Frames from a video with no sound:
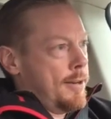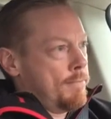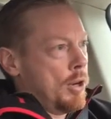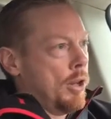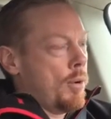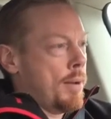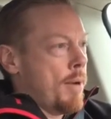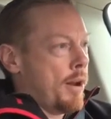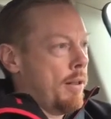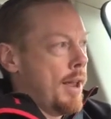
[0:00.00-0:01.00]
kilowatt
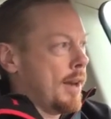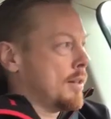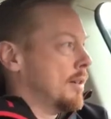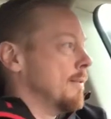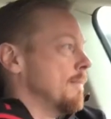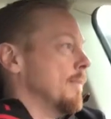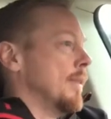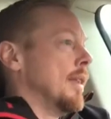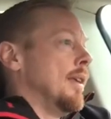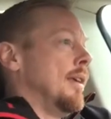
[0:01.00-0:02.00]
Model X.
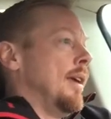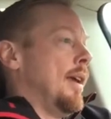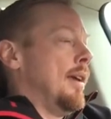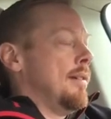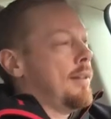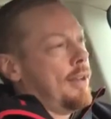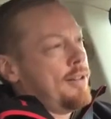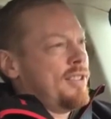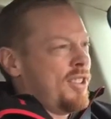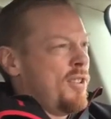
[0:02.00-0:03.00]
And
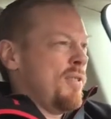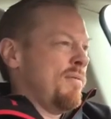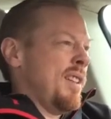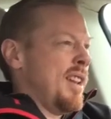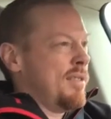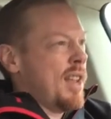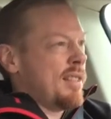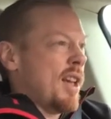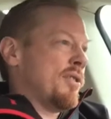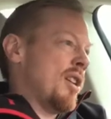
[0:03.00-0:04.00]
so
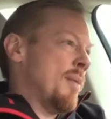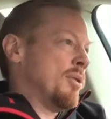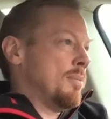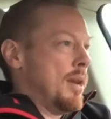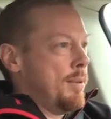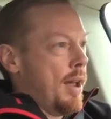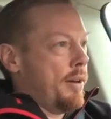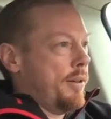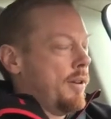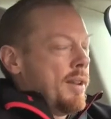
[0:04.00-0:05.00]
10,000 options maybe. I
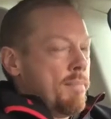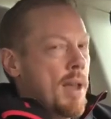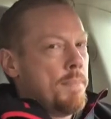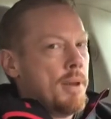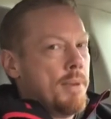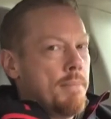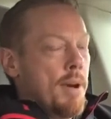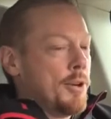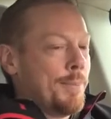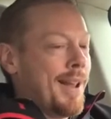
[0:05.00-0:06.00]
don't know. That might be a bit
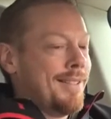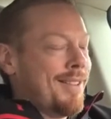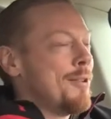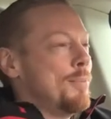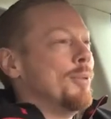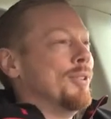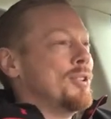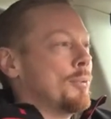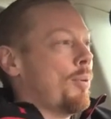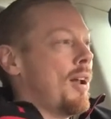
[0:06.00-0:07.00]
much, but I'd be really
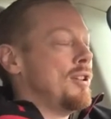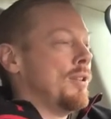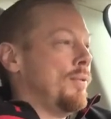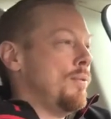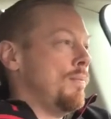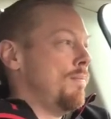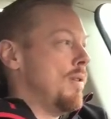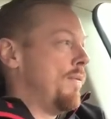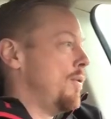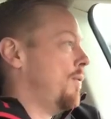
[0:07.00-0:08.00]
surprised if you
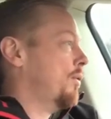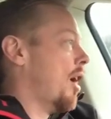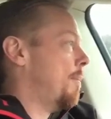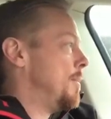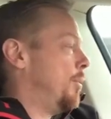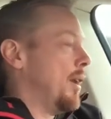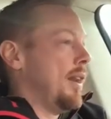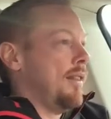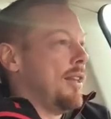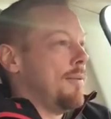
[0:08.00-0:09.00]
saw people
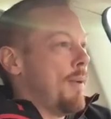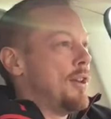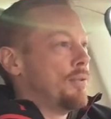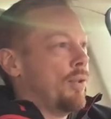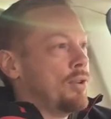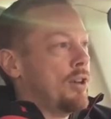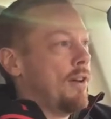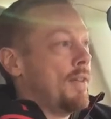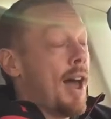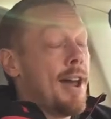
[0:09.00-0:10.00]
getting the base version
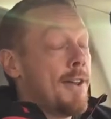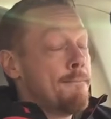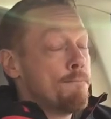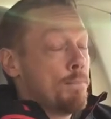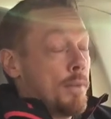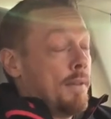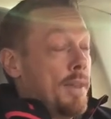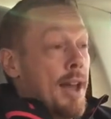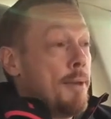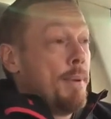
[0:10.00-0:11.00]
of the
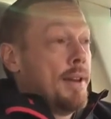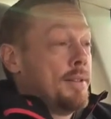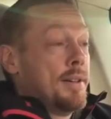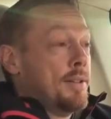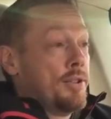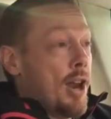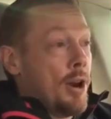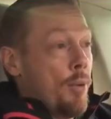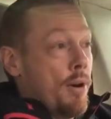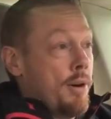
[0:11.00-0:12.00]
I-Pace, because
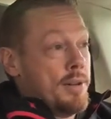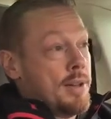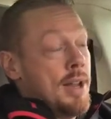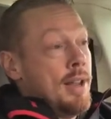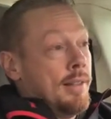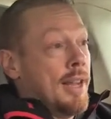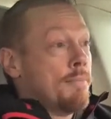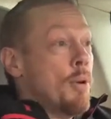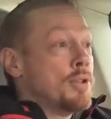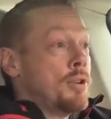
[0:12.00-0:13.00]
Jaguar is
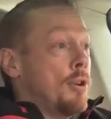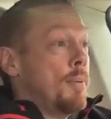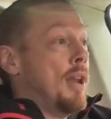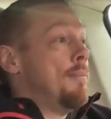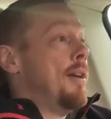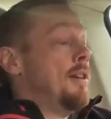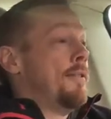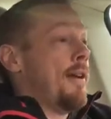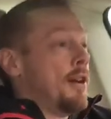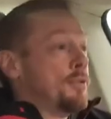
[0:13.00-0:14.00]
like most European
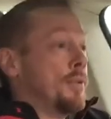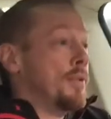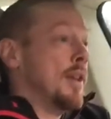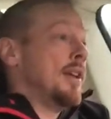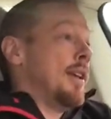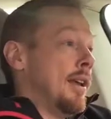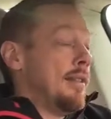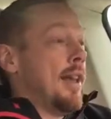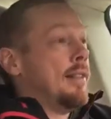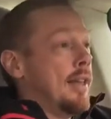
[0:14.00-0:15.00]
manufacturers
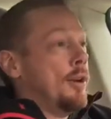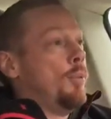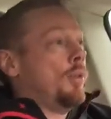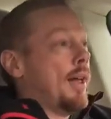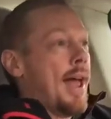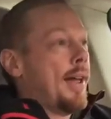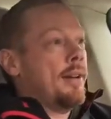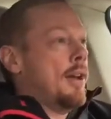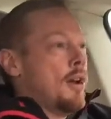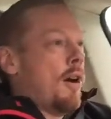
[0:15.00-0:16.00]
in that they will add
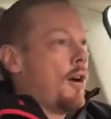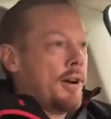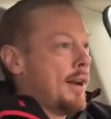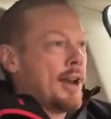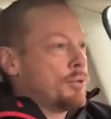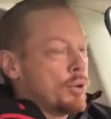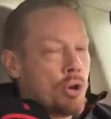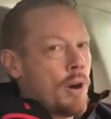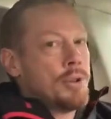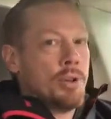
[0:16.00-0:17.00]
on extra
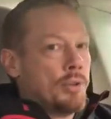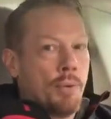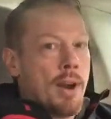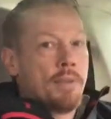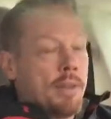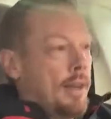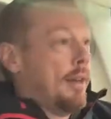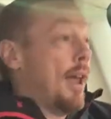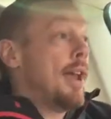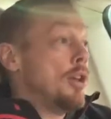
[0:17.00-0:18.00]
charges for
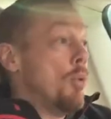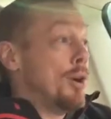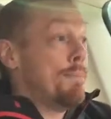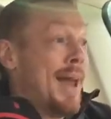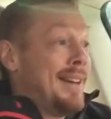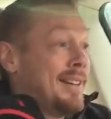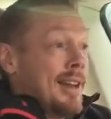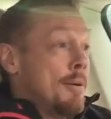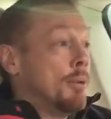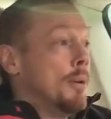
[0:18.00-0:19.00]
everything. Hey, you want painted
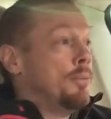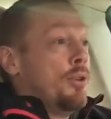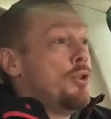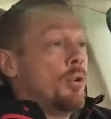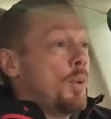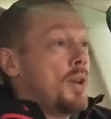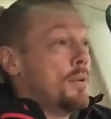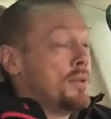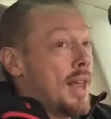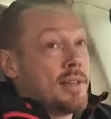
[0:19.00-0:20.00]
emblems in your
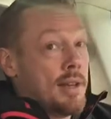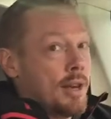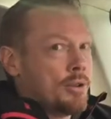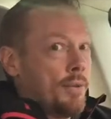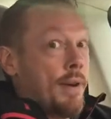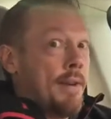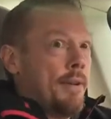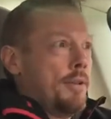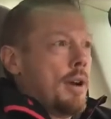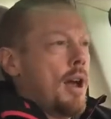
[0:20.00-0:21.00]
wheels? That's an extra
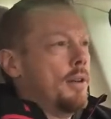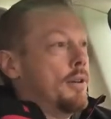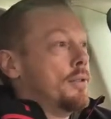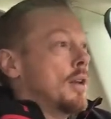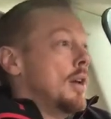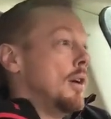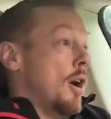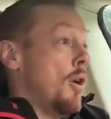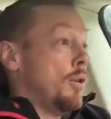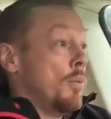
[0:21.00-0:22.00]
$500.
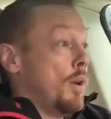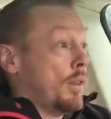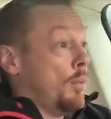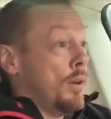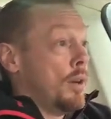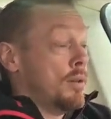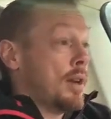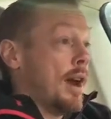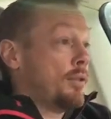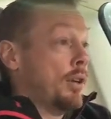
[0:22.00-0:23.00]
Oh, you want the windows
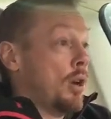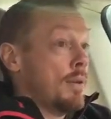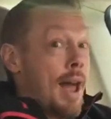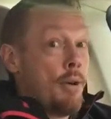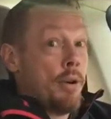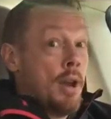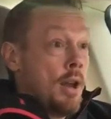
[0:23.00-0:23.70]
to actually go down